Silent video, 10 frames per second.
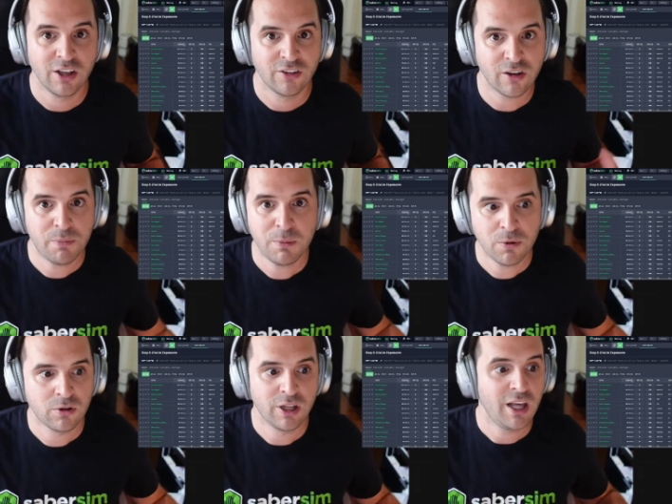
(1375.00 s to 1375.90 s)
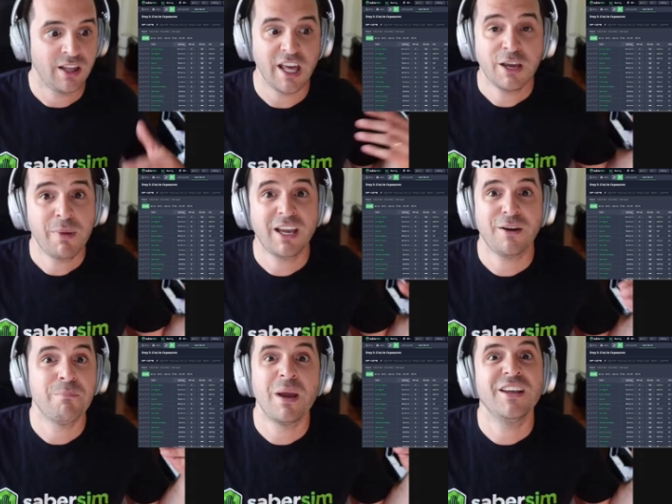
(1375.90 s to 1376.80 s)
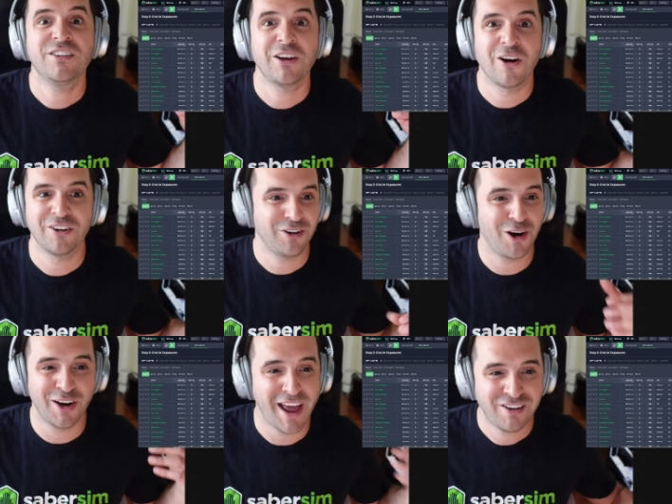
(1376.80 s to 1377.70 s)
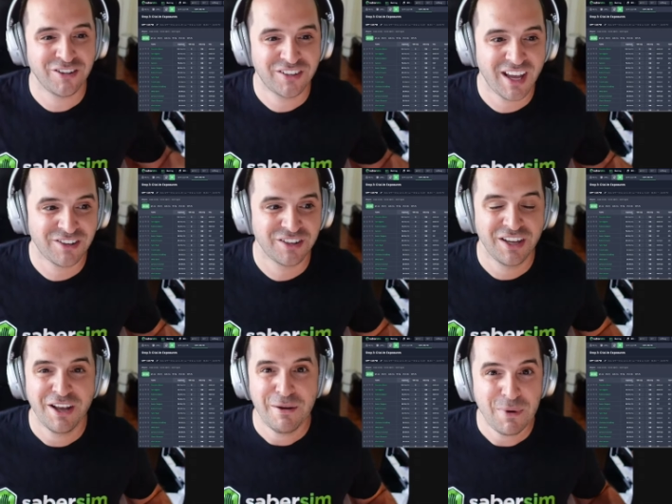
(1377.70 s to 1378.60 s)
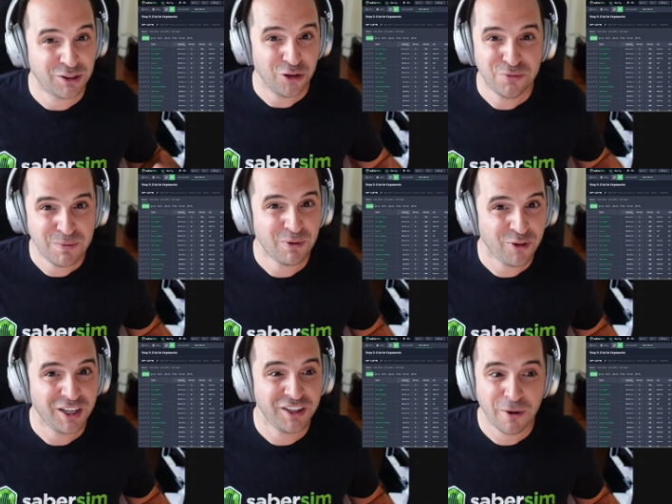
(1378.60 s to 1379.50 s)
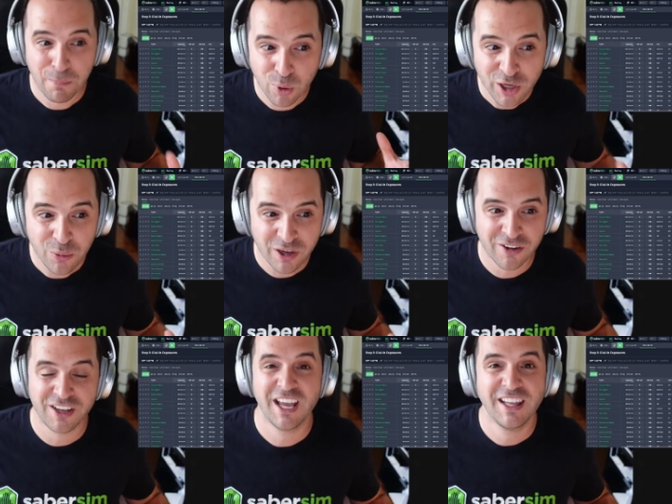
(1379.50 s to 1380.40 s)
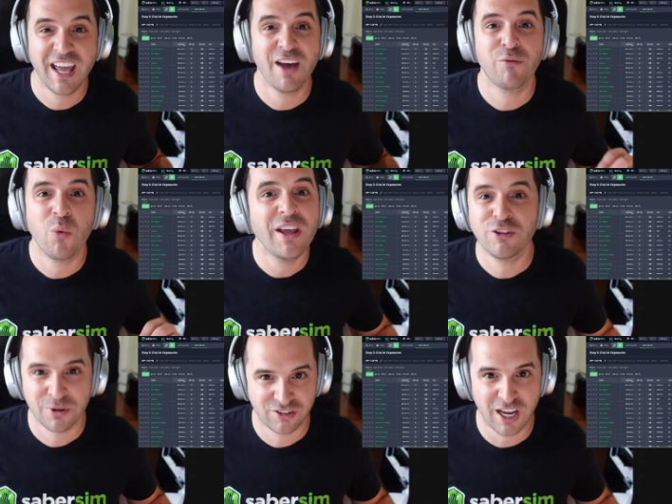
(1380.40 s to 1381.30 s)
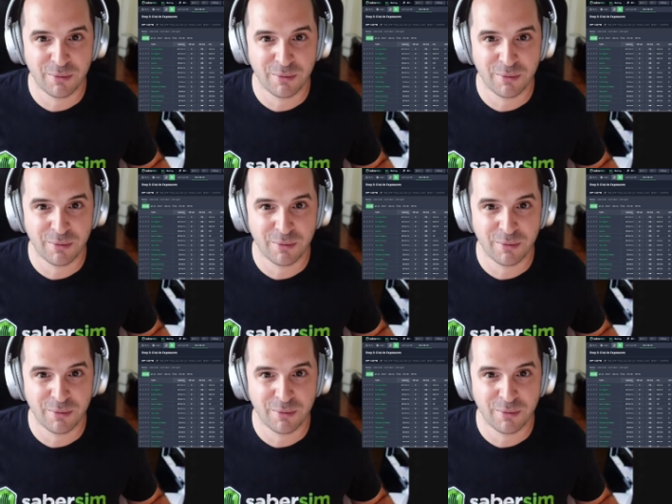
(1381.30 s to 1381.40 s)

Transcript: Some people, they can make amazing art on an Etch-a-Sketch, but those people, frankly, are pretty weird and they have way too much